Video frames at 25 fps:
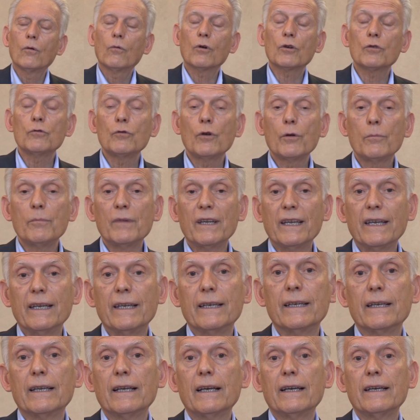What do we
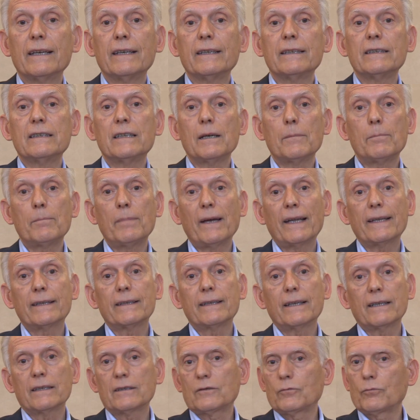mean?
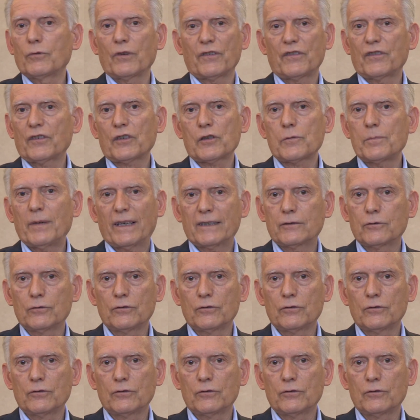Independent with respect